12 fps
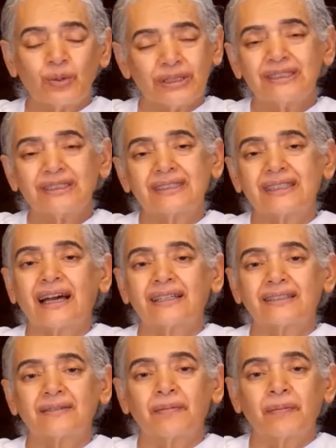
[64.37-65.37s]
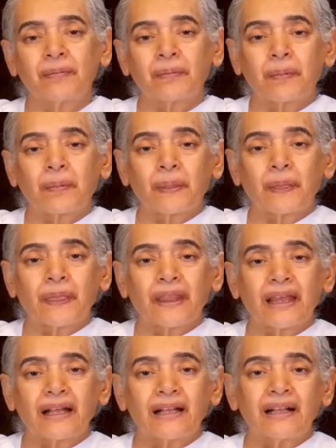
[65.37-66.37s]
what is that?
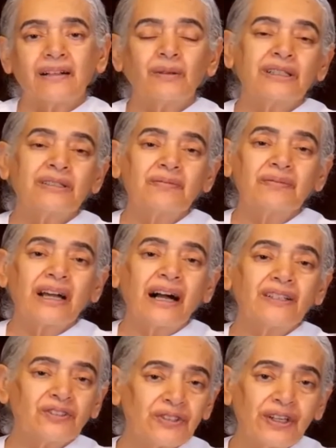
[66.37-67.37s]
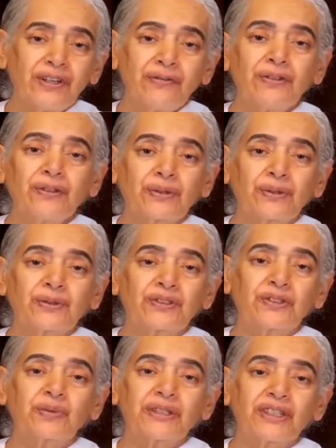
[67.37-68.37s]
Well, I'll share a few
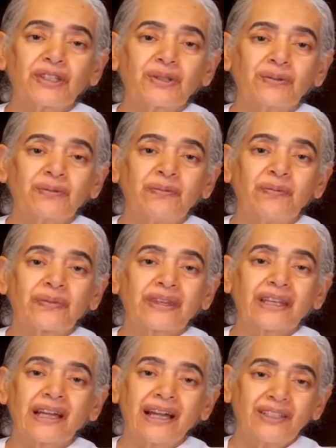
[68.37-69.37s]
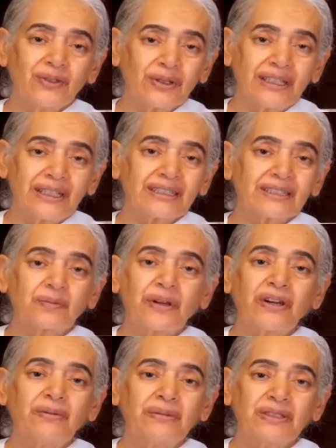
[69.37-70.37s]
thoughts with you, and you can
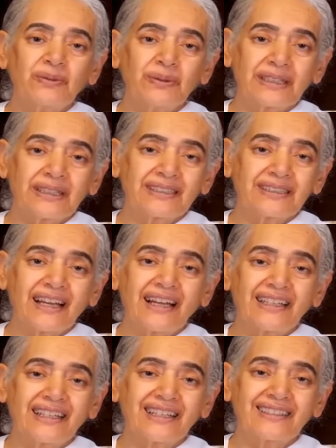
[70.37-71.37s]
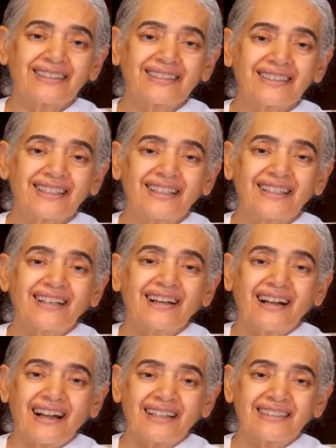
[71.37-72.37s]
experiment with these ideas
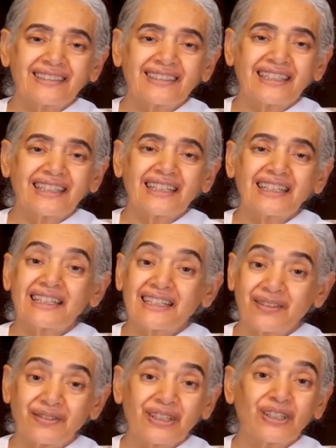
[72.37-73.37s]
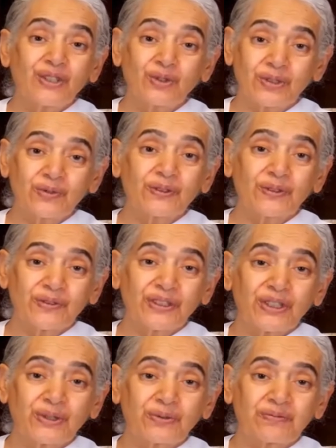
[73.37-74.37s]
and see if they're useful
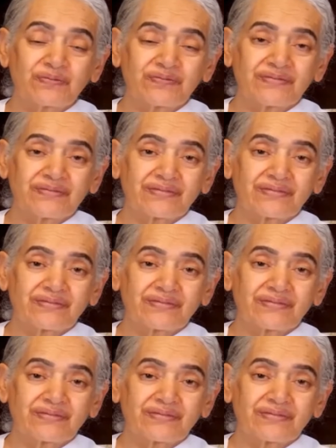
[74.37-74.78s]
for you.